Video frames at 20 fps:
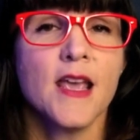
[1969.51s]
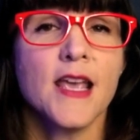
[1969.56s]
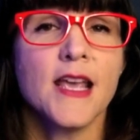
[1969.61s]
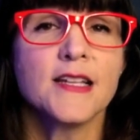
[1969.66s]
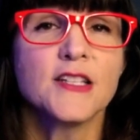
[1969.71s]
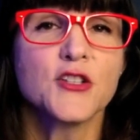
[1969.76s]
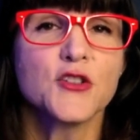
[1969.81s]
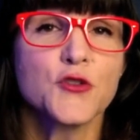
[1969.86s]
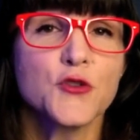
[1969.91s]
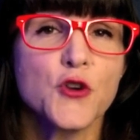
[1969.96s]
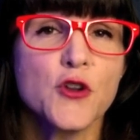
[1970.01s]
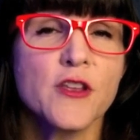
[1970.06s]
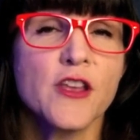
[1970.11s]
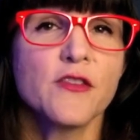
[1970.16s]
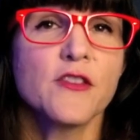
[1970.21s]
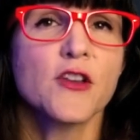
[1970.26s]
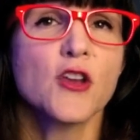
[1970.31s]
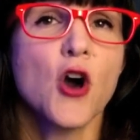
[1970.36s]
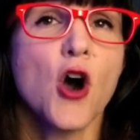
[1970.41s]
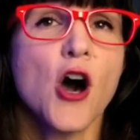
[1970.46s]
It's true
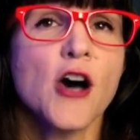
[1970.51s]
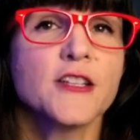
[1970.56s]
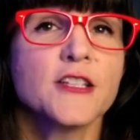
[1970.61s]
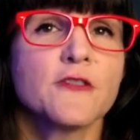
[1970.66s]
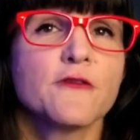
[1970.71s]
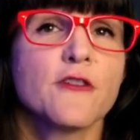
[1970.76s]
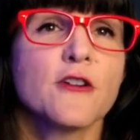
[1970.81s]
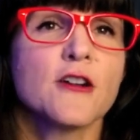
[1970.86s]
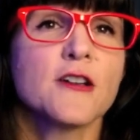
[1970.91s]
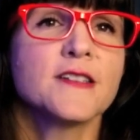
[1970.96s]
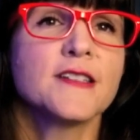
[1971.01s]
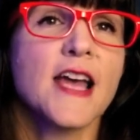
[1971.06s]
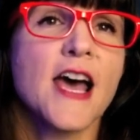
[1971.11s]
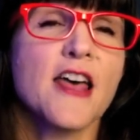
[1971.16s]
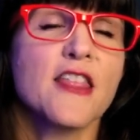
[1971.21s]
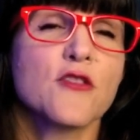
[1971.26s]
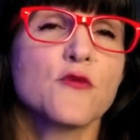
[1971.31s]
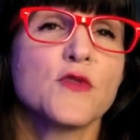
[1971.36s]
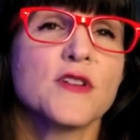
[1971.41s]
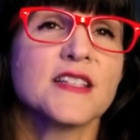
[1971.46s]
that the cause of her
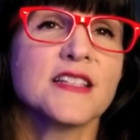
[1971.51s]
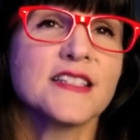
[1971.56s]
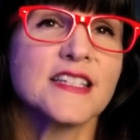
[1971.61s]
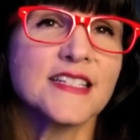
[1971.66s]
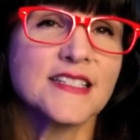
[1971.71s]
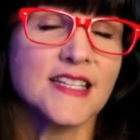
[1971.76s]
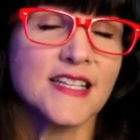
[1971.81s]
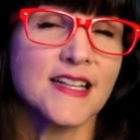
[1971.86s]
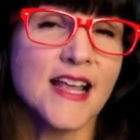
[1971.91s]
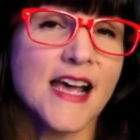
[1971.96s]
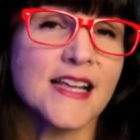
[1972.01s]
death was listed